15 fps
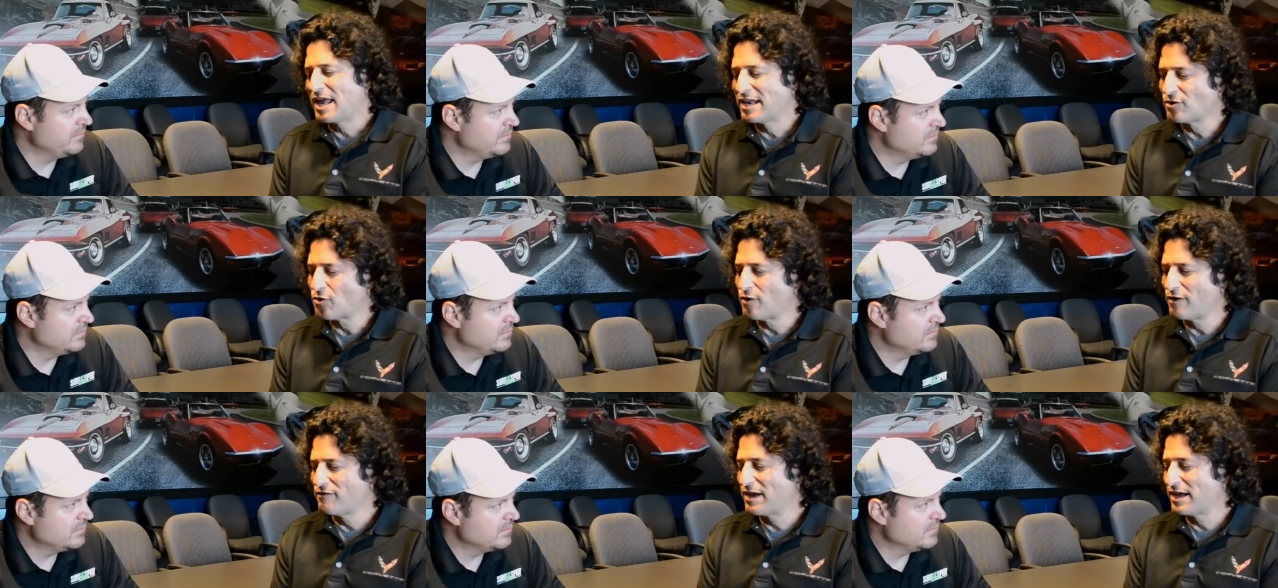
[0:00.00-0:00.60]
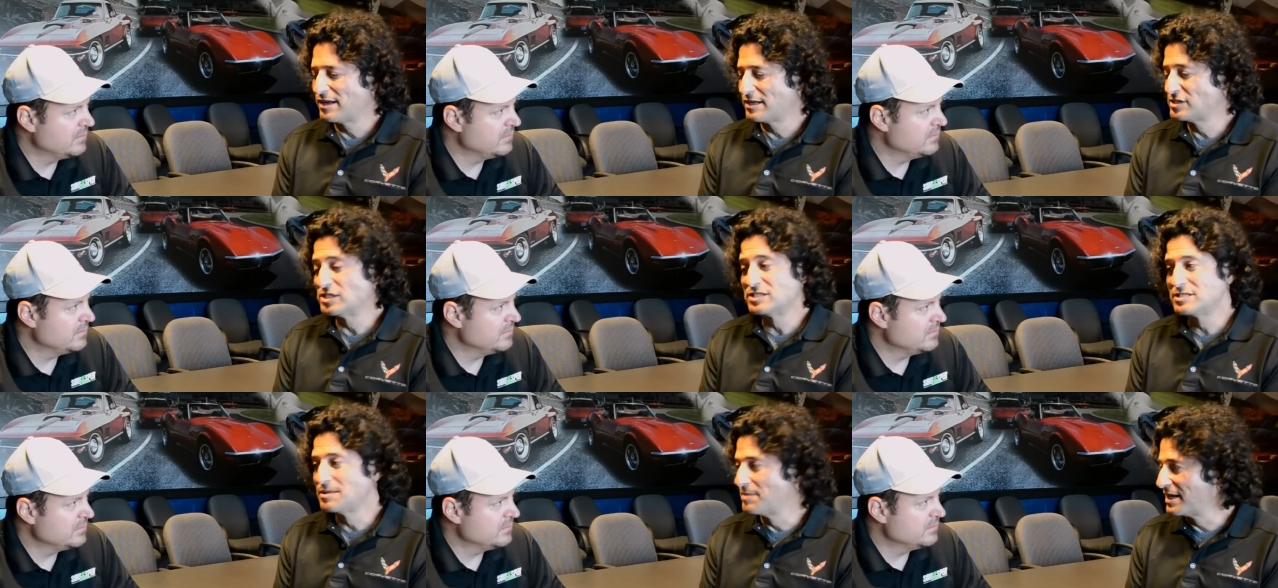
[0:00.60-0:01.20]
Speaker 1: and Corvette
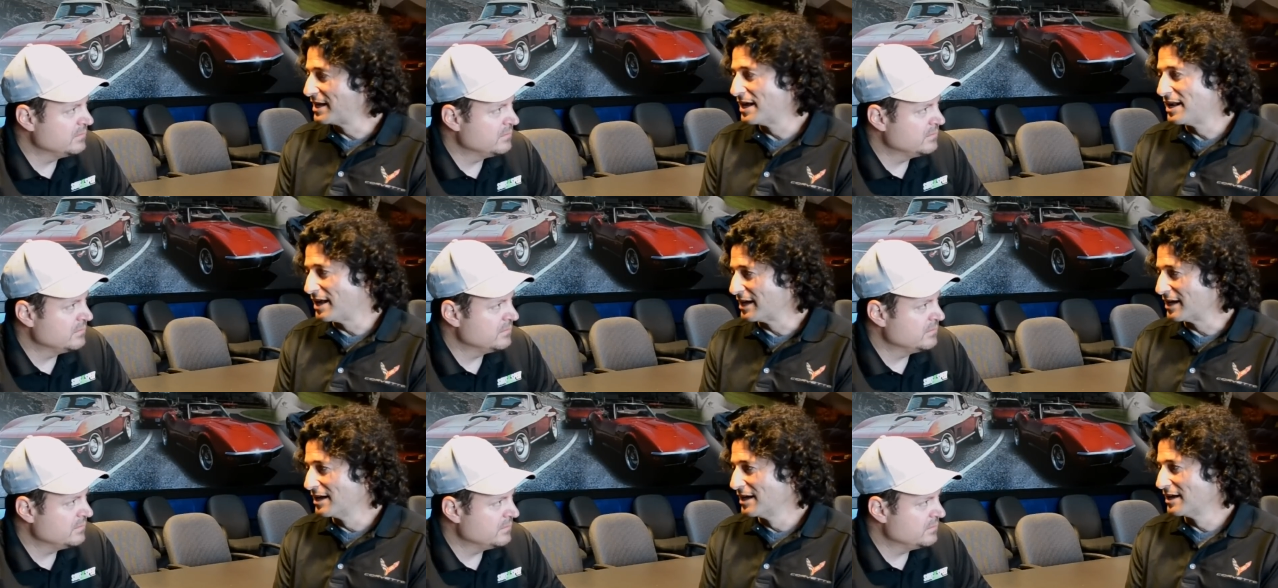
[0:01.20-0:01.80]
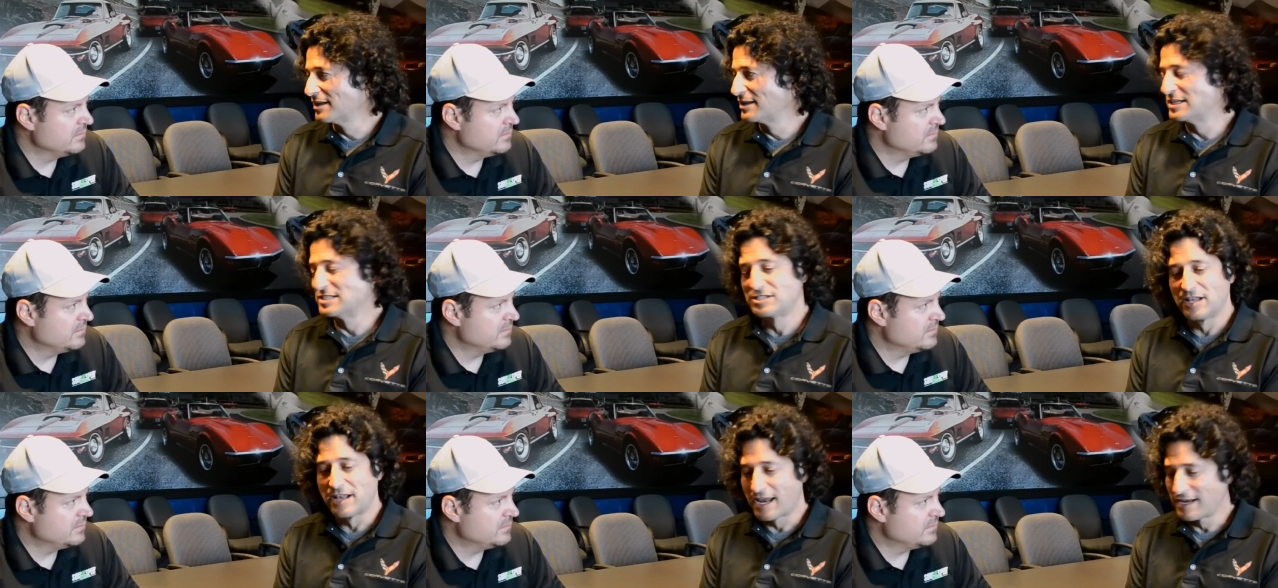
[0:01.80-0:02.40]
since the beginning,
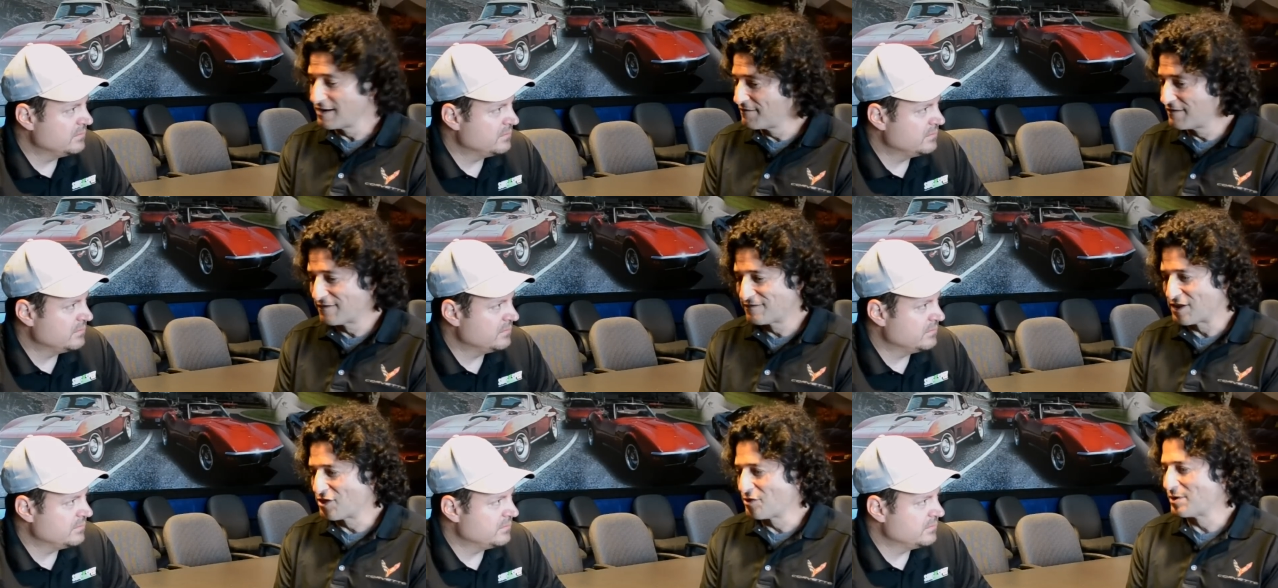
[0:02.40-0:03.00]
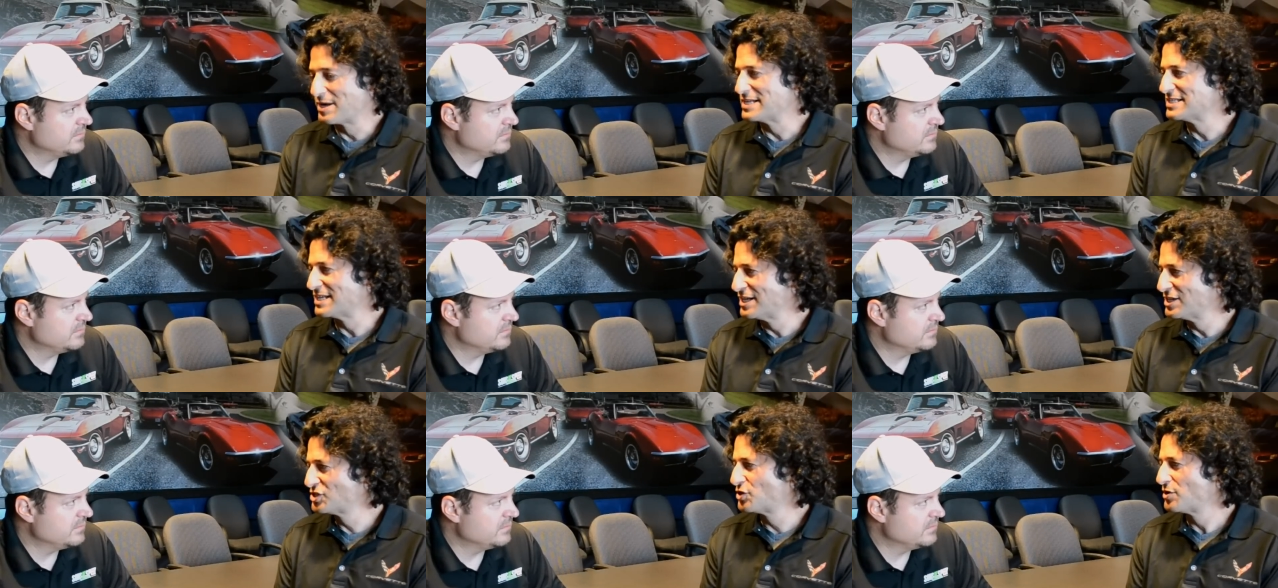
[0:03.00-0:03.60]
since the 1953, has a
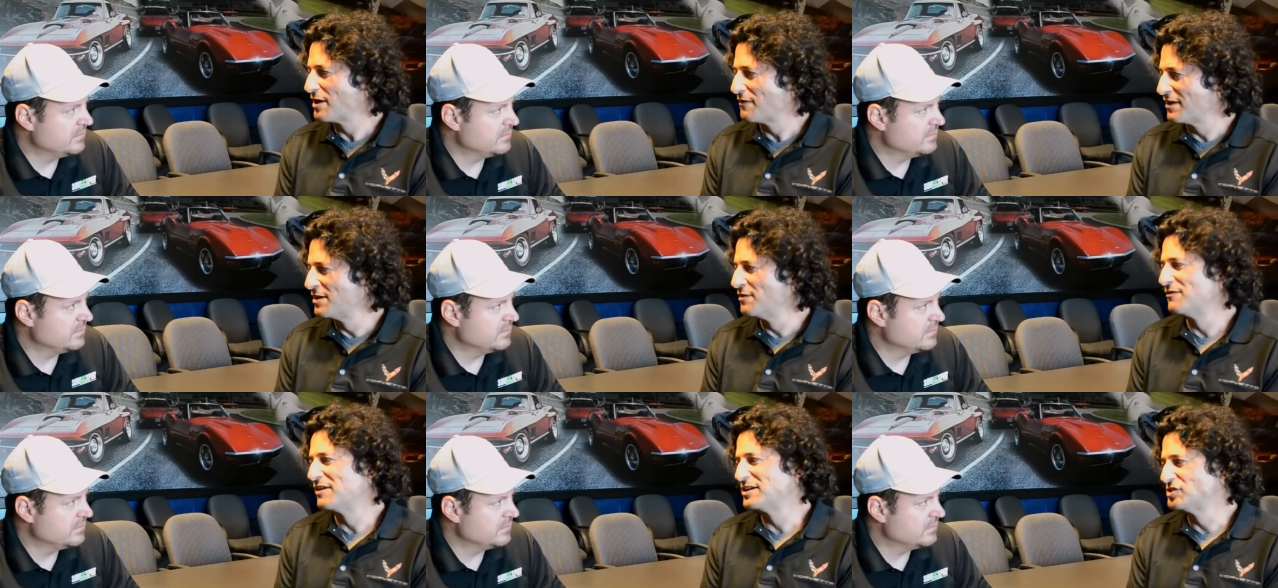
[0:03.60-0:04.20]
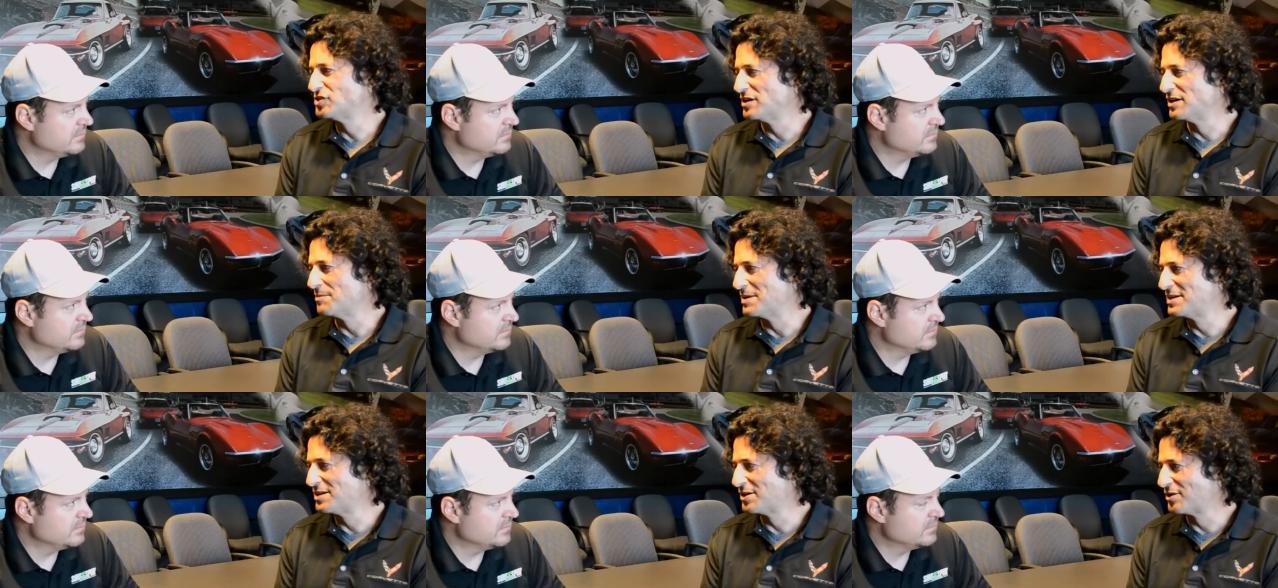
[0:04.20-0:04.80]
history of innovation
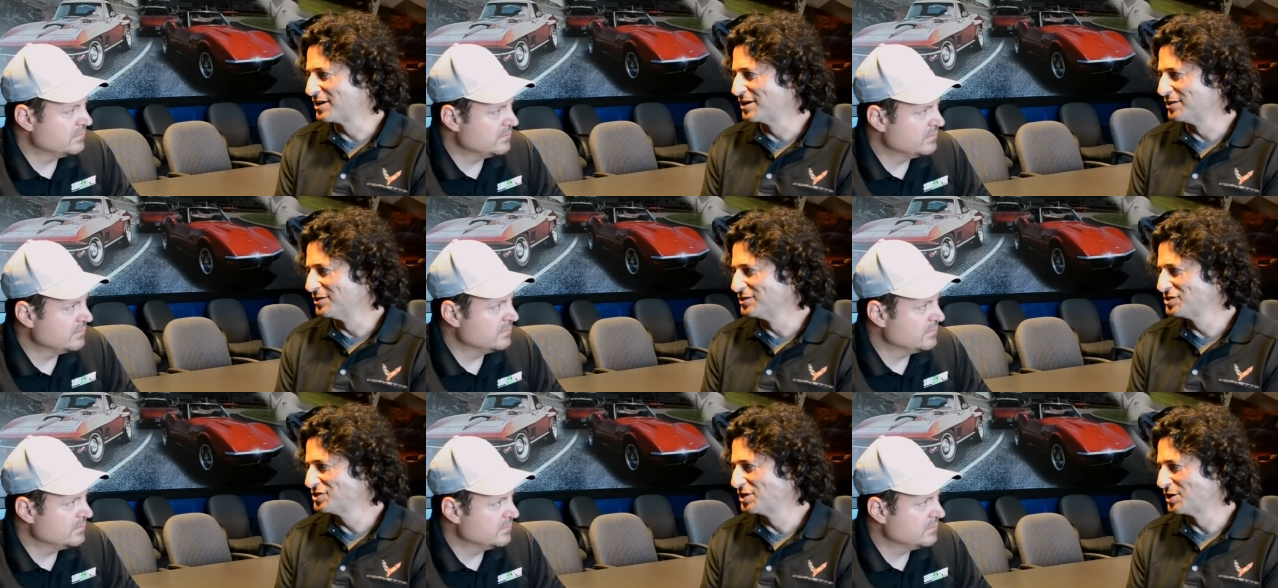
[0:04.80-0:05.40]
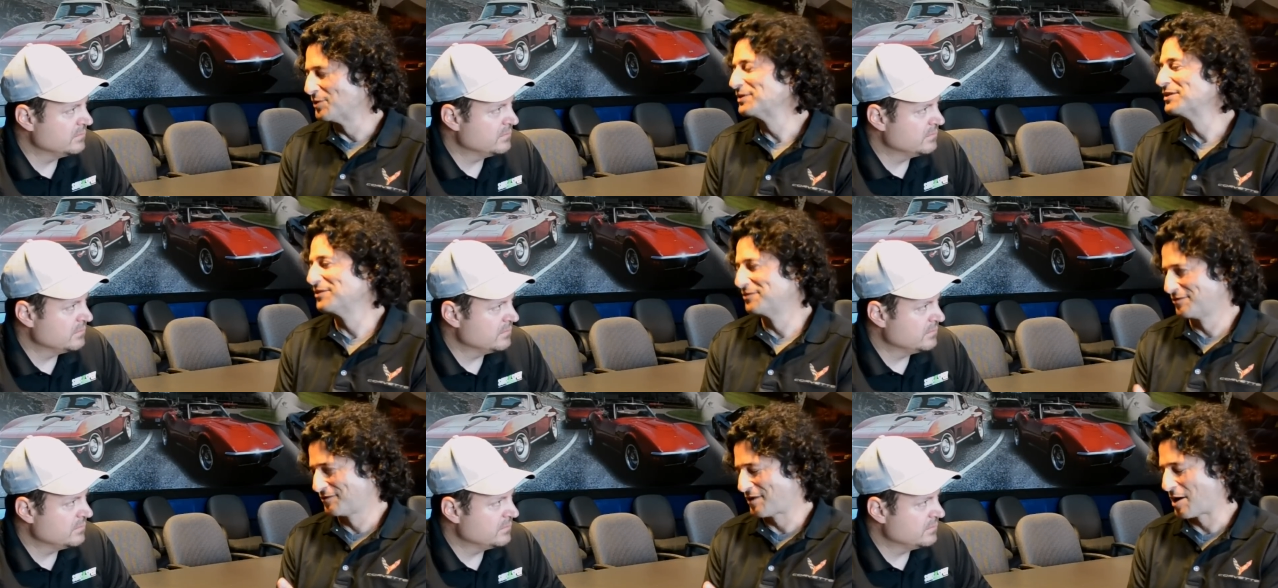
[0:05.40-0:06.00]
in materials, with the
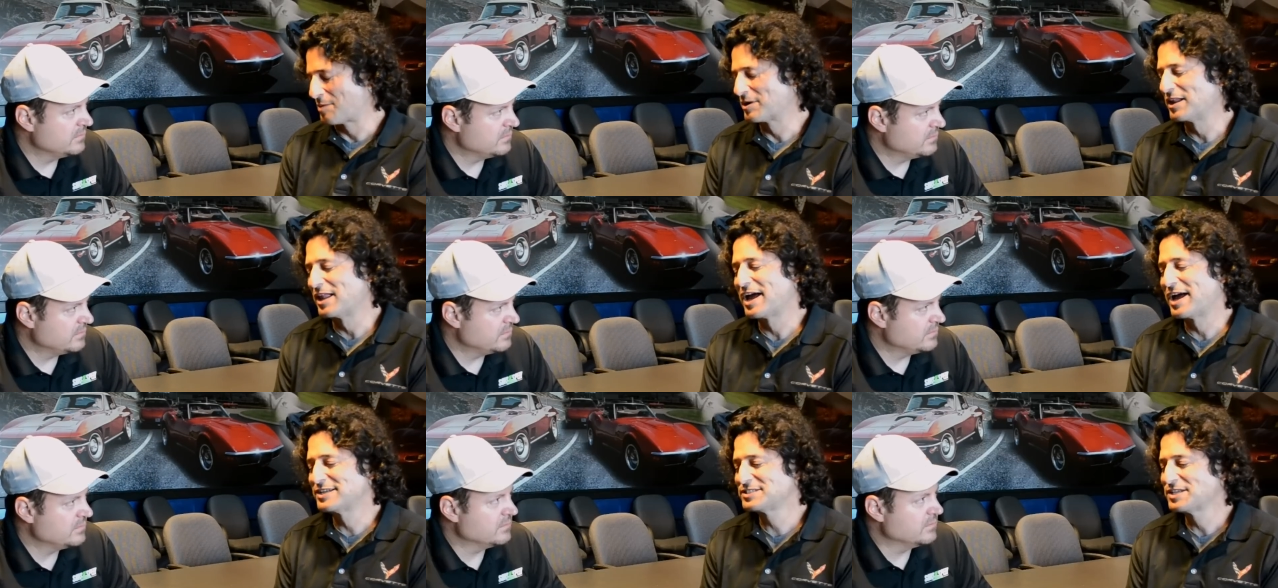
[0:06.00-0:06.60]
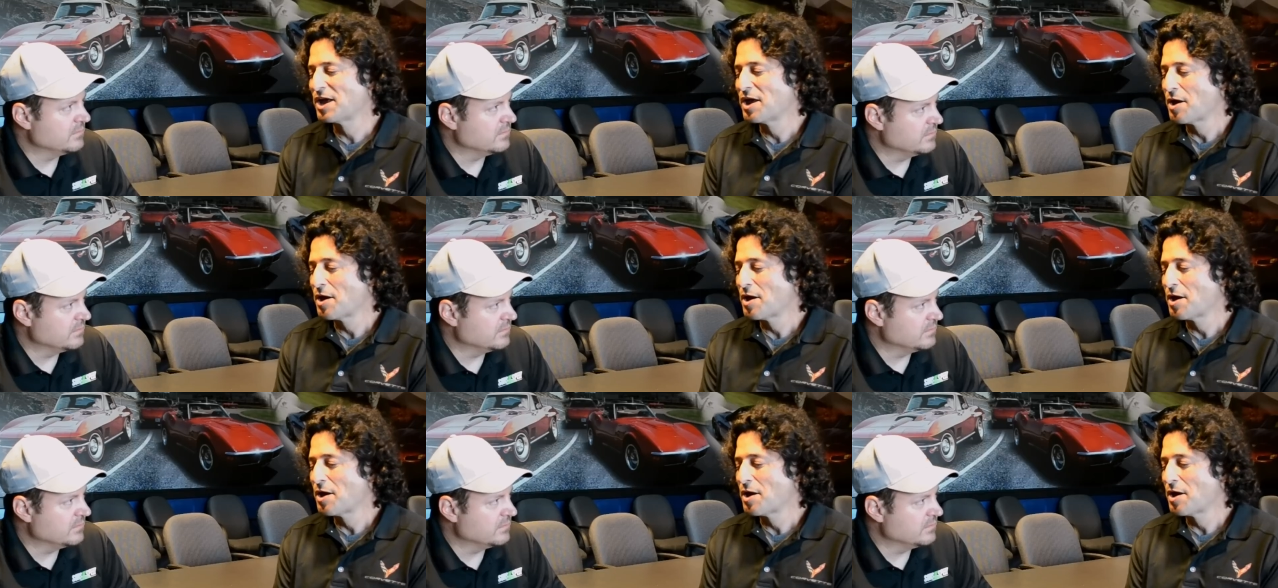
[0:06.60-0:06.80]
fiberglass.